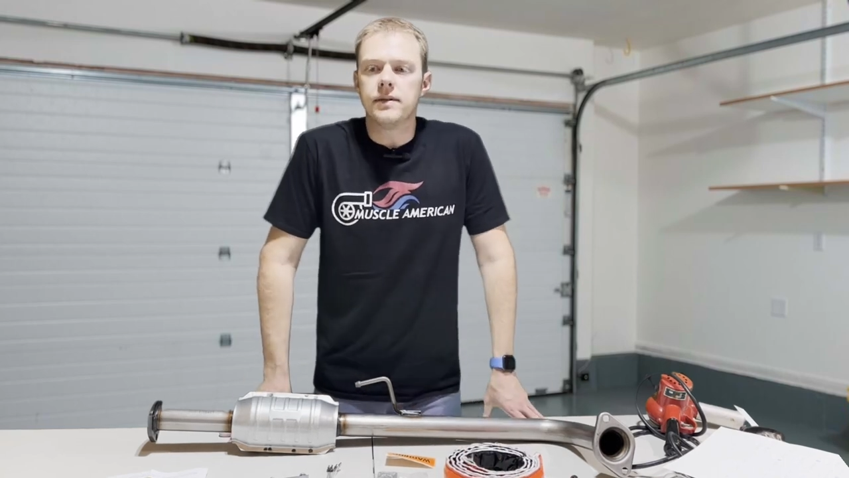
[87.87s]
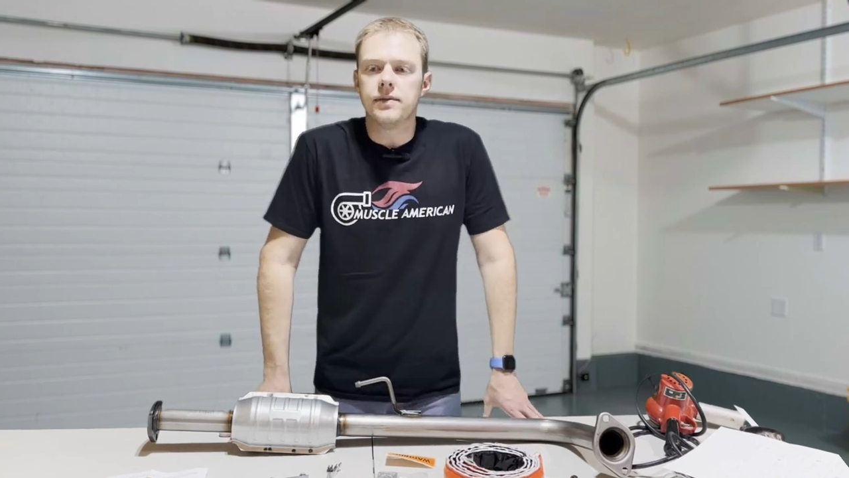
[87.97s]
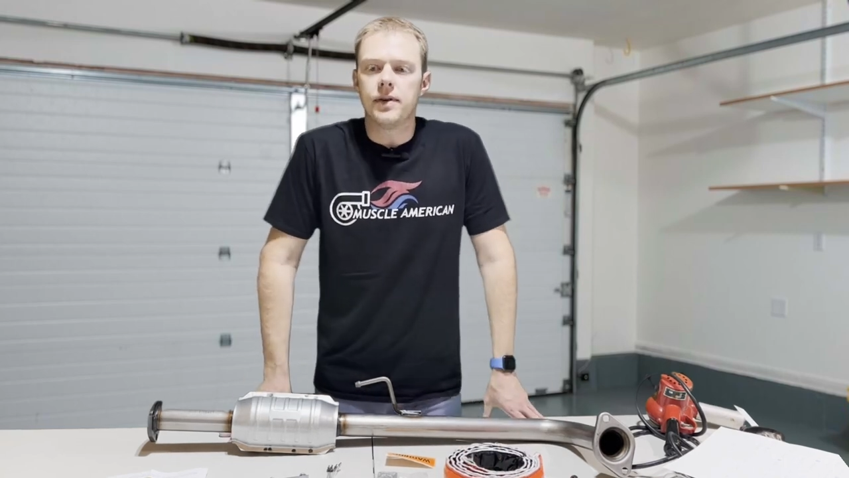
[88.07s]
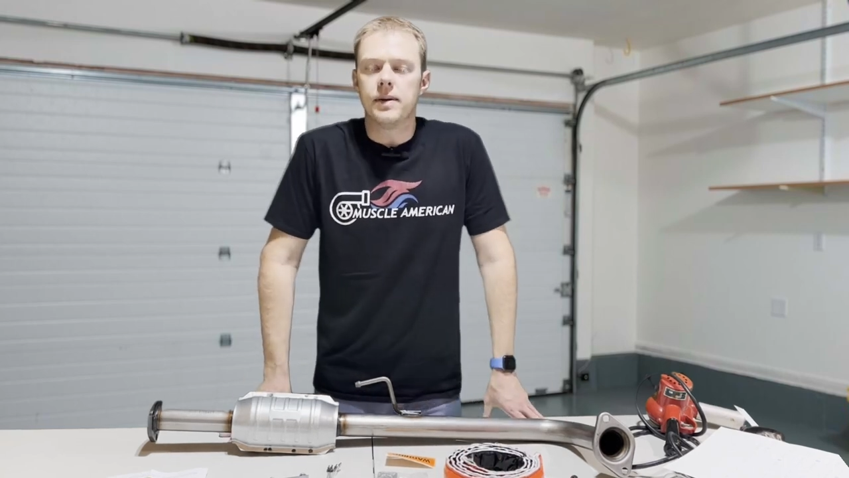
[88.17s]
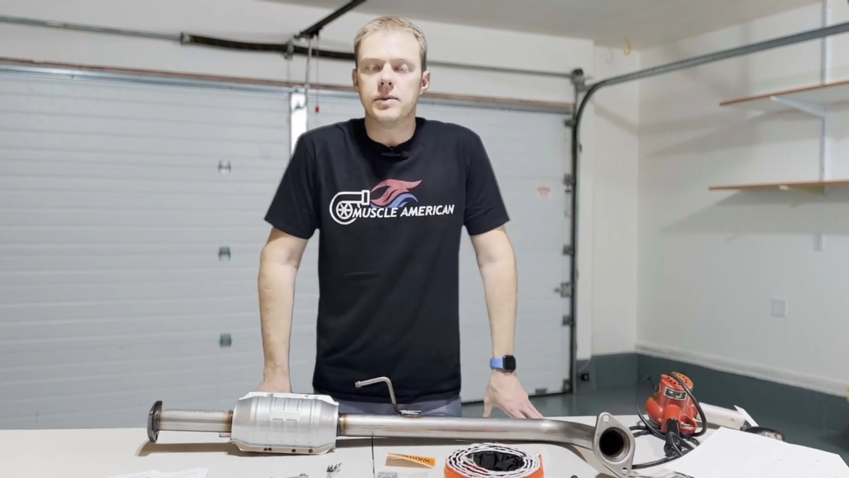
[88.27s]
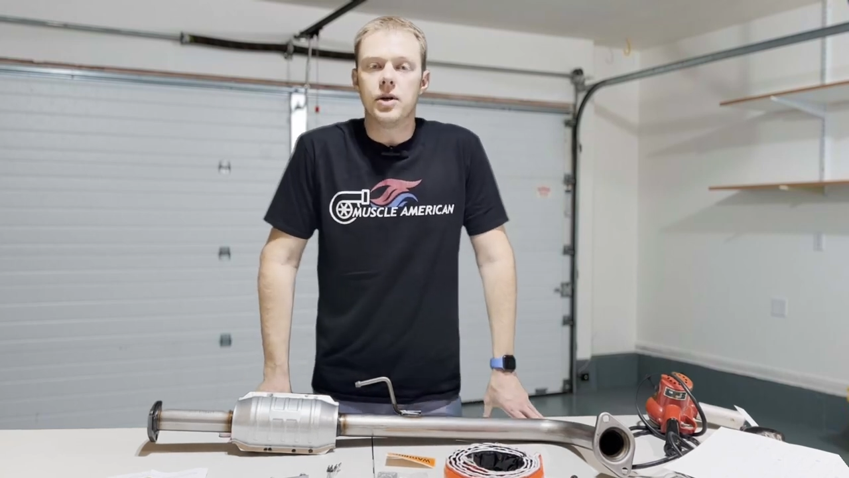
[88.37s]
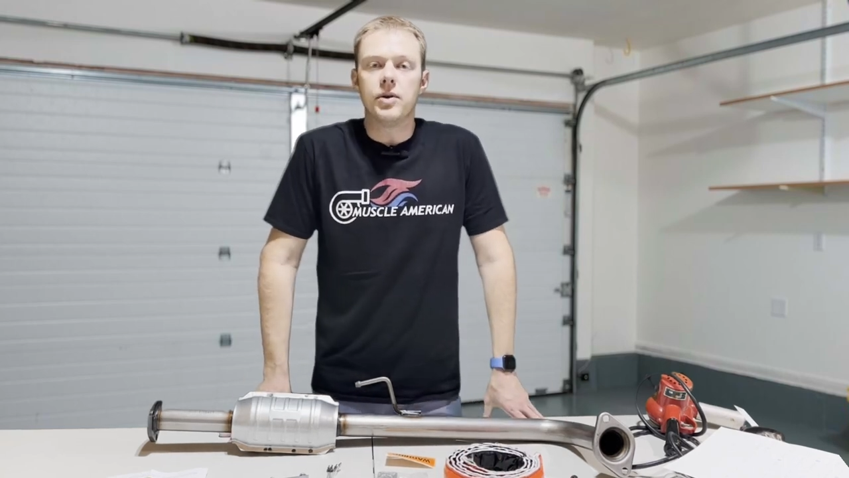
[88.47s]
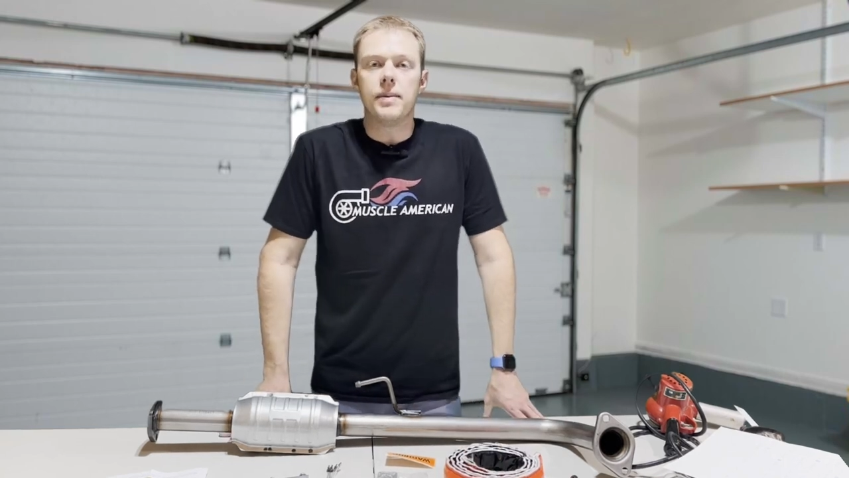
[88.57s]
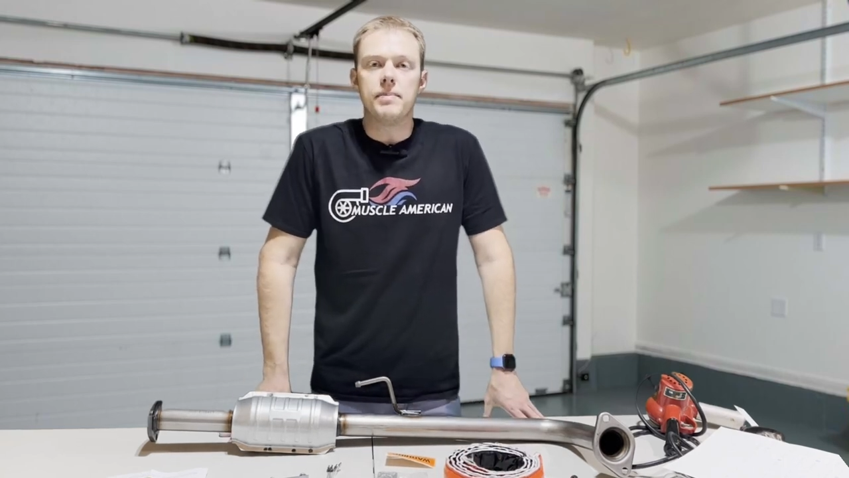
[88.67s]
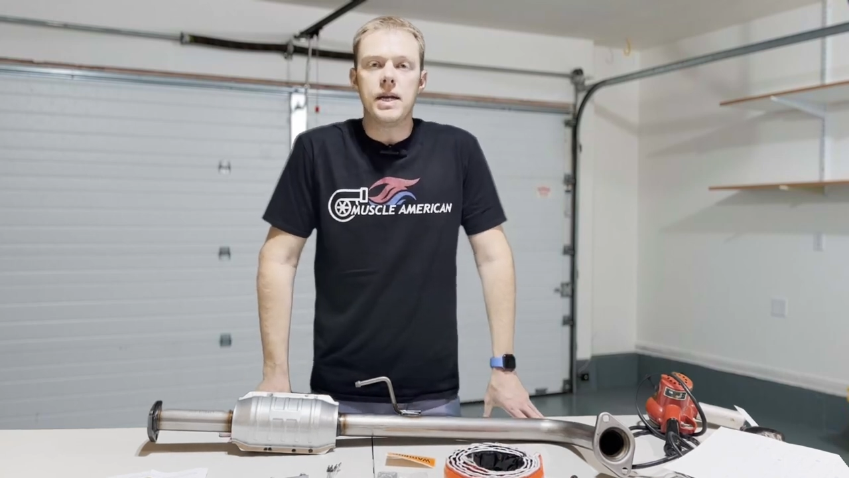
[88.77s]
from
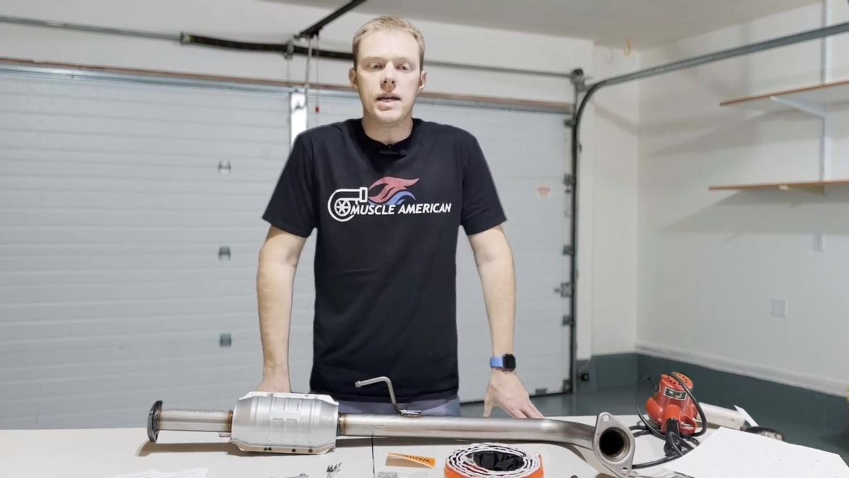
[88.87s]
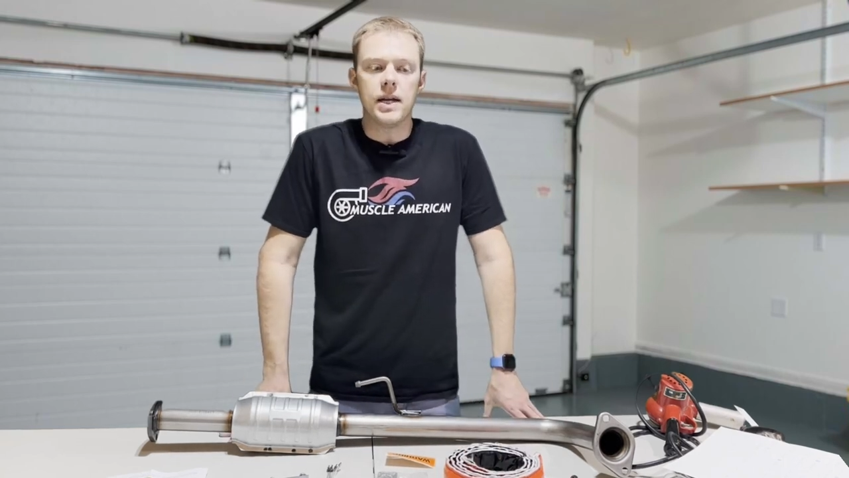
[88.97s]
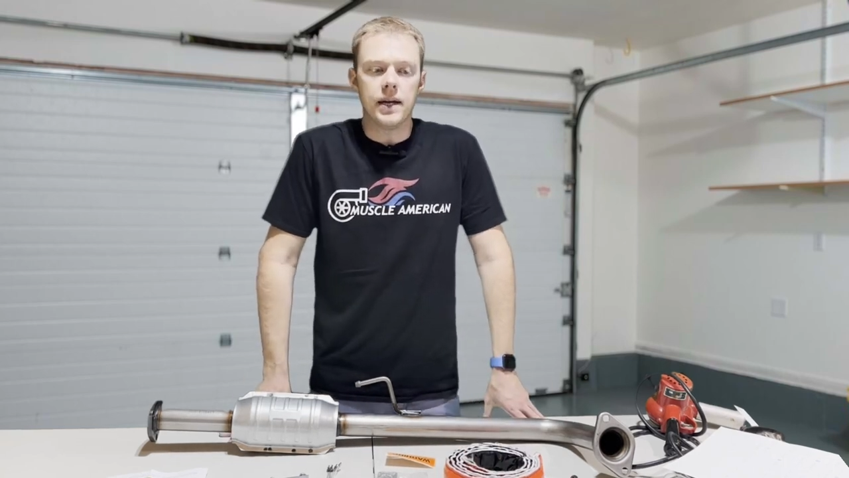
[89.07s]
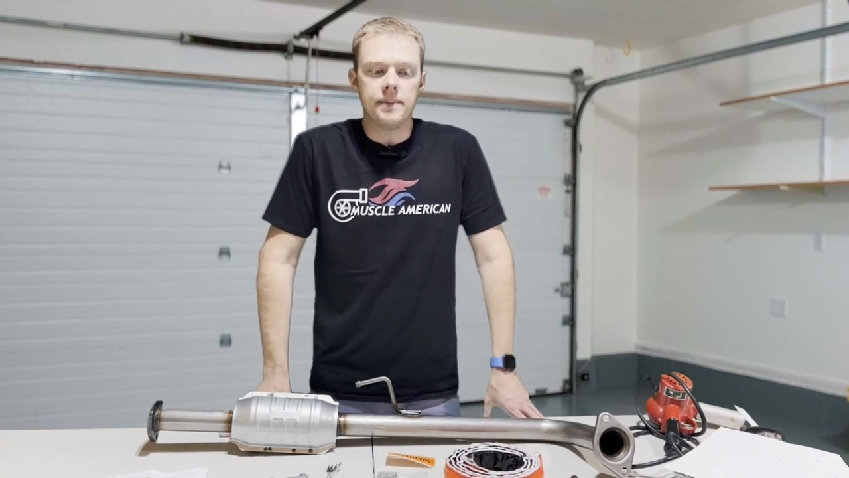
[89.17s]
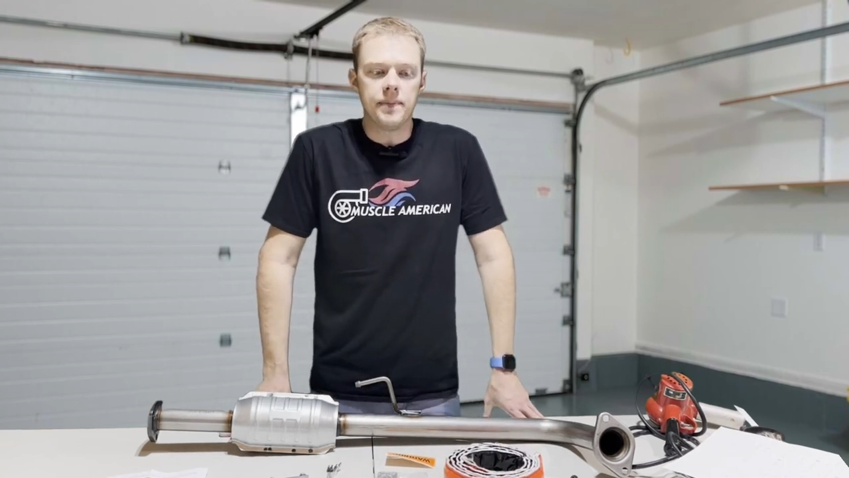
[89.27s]
Donut Media.